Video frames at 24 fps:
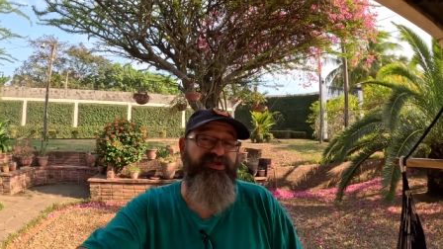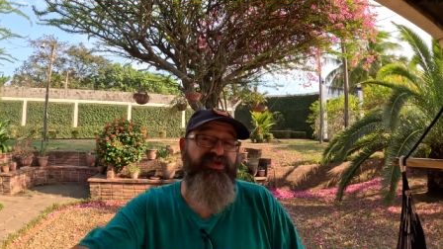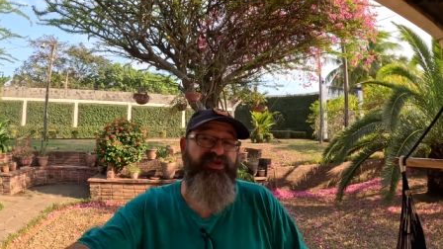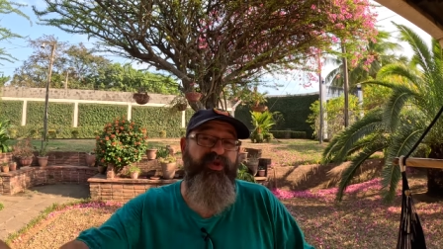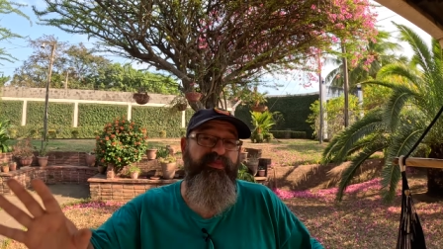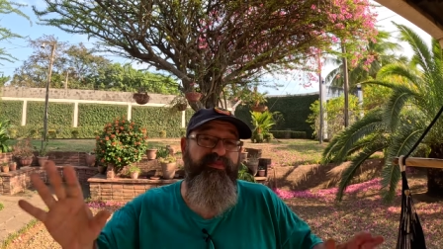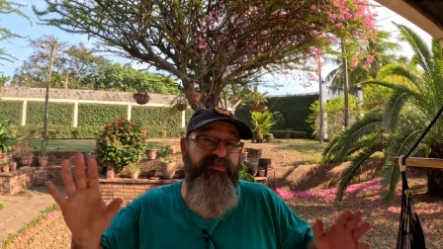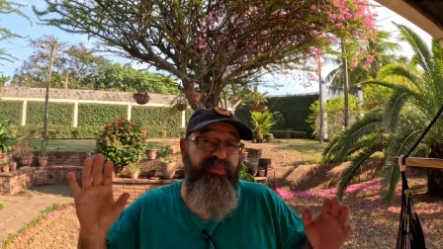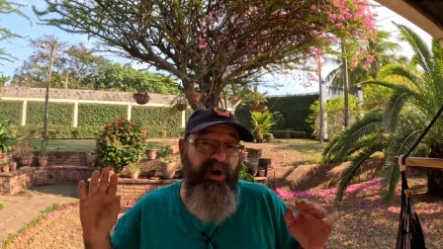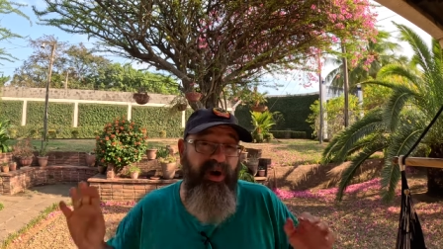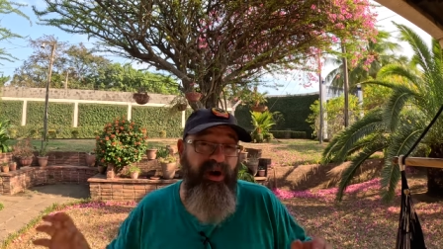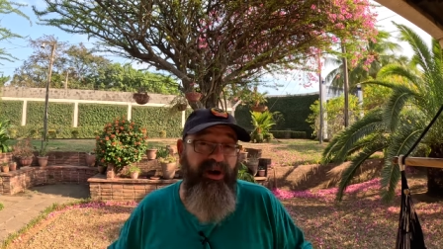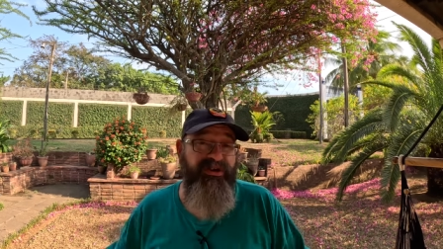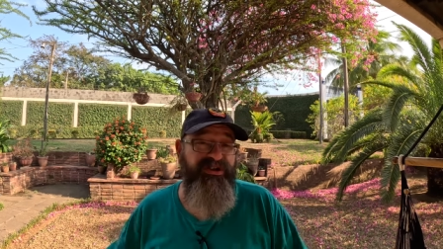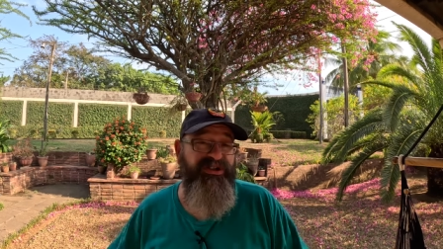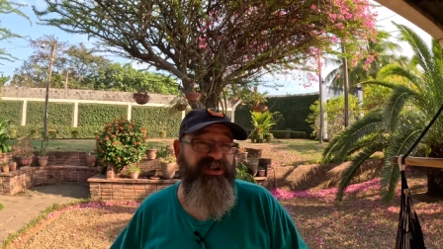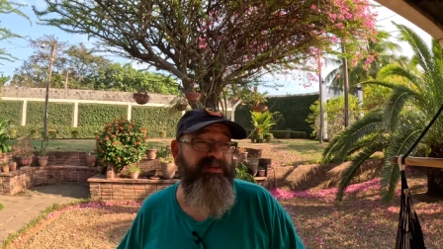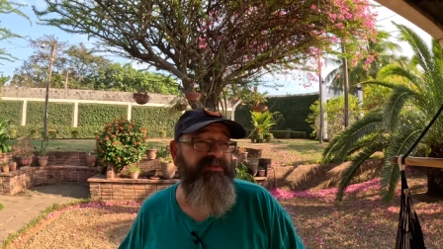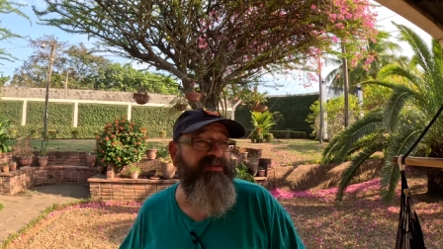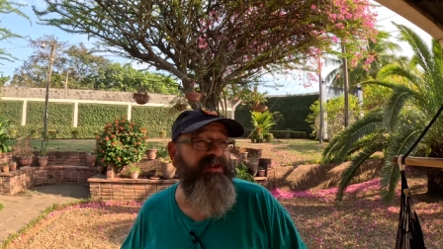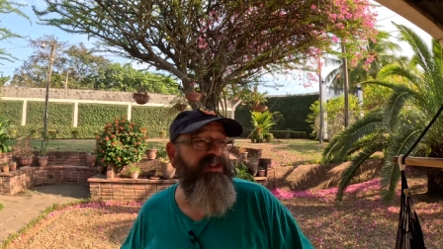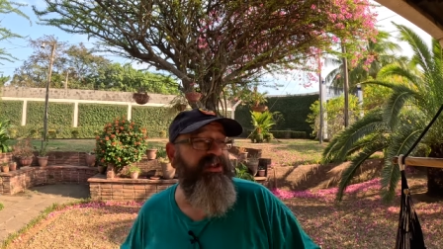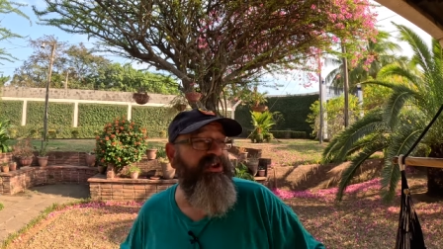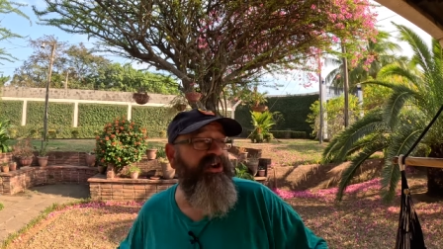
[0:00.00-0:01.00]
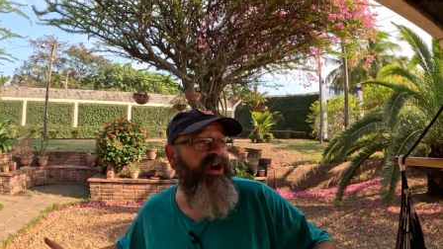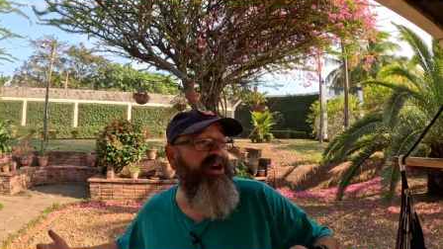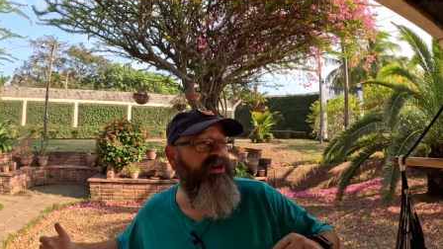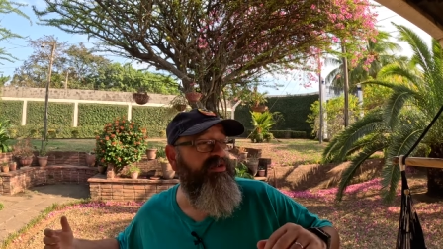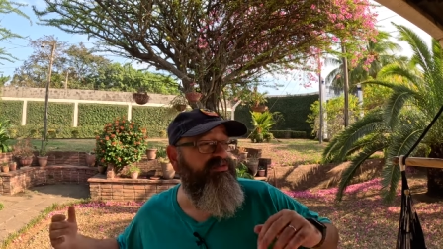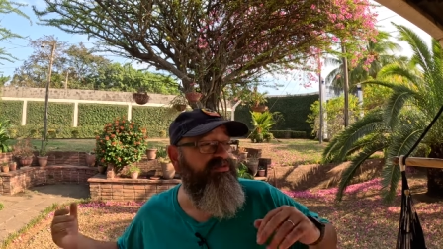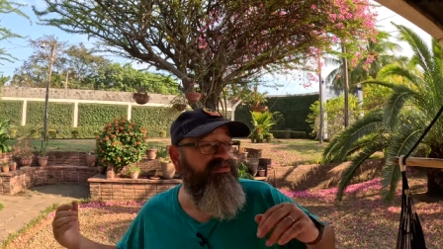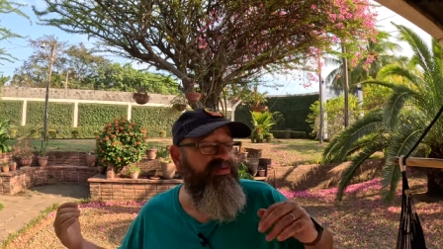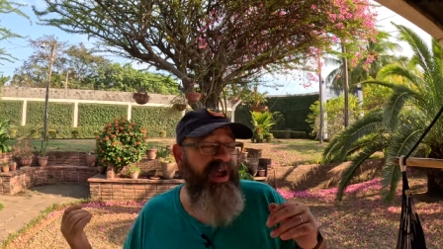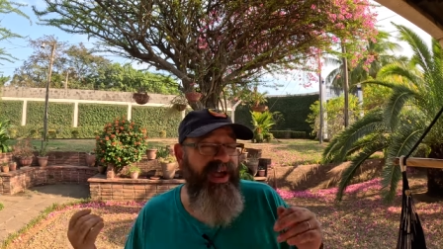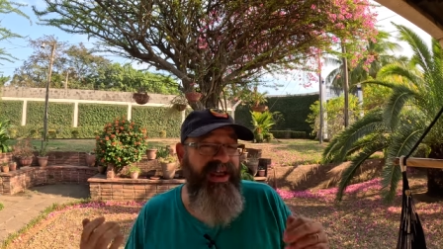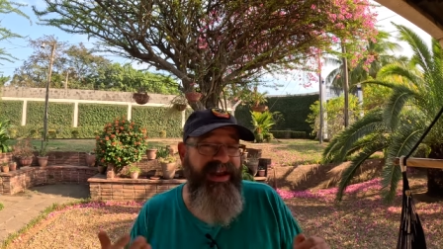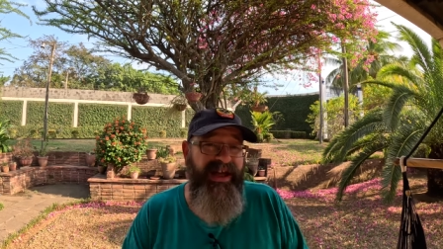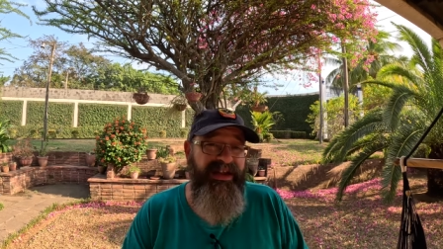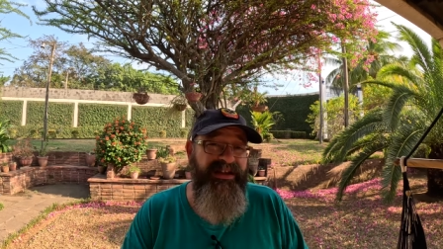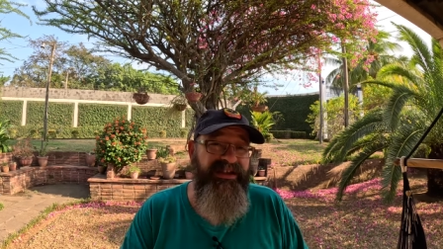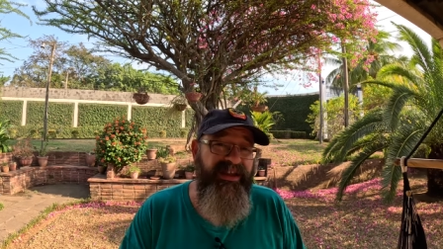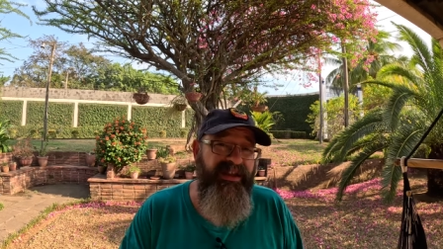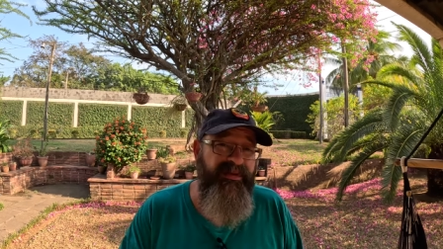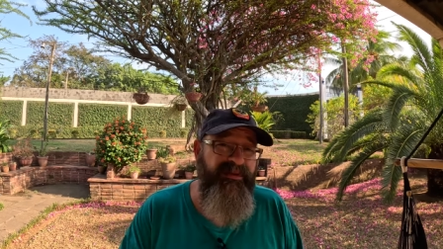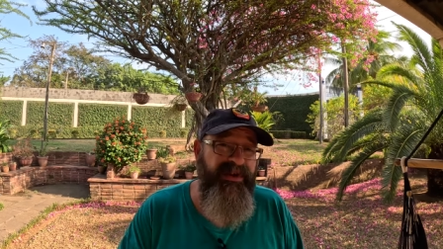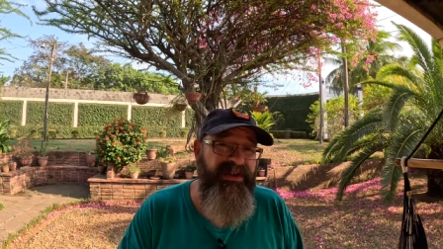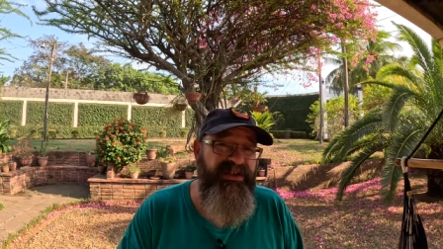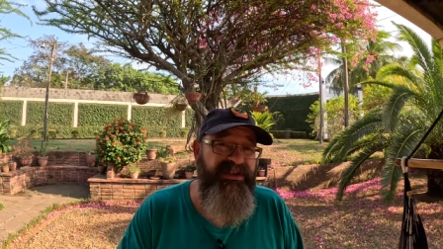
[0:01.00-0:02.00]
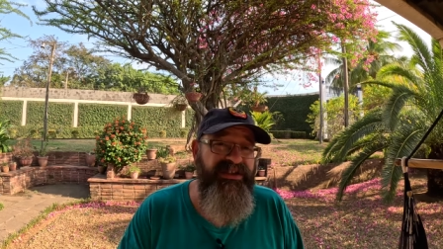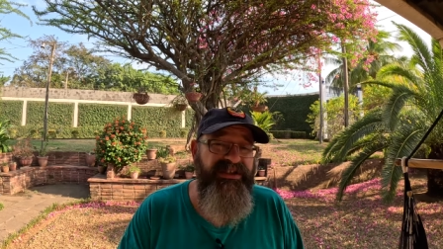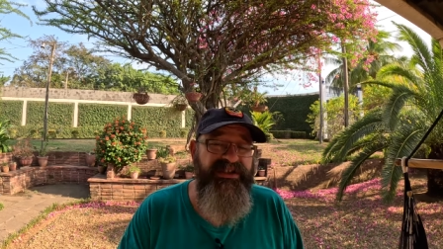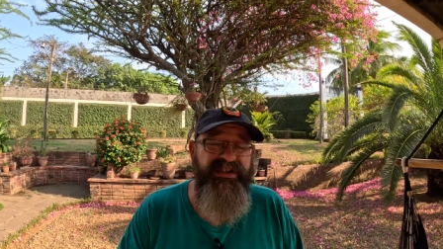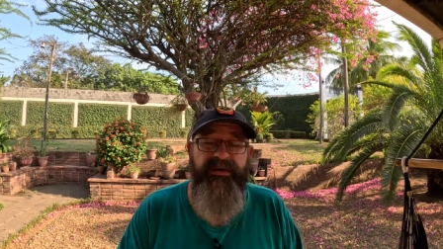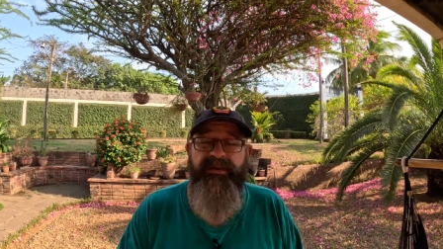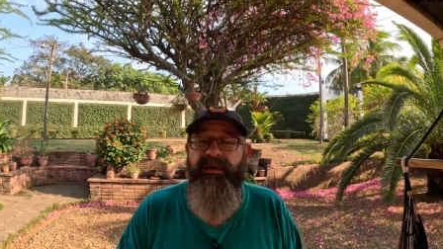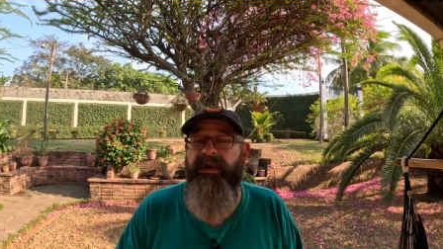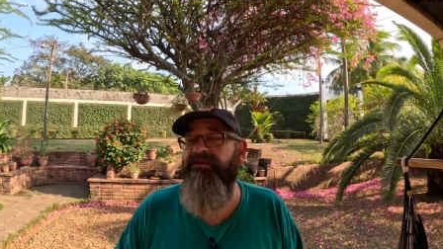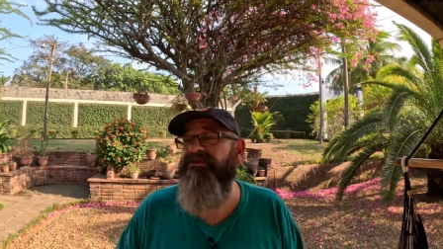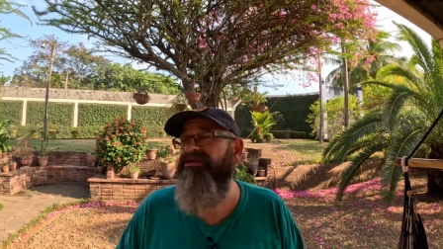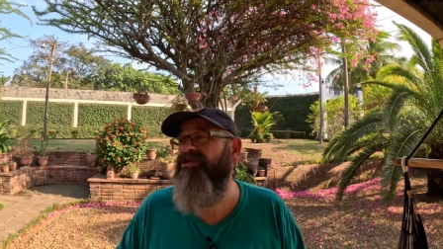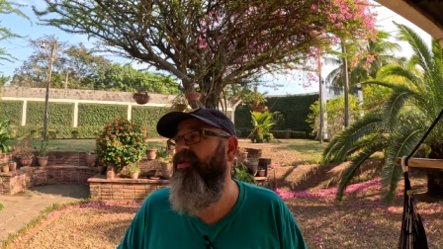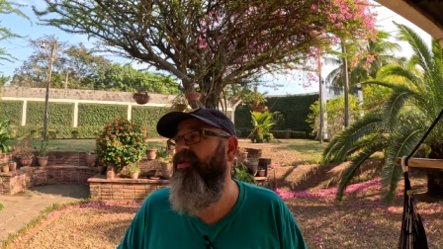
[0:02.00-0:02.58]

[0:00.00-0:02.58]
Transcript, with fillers: So Paul jumped in the car and ran out to the beach to see what was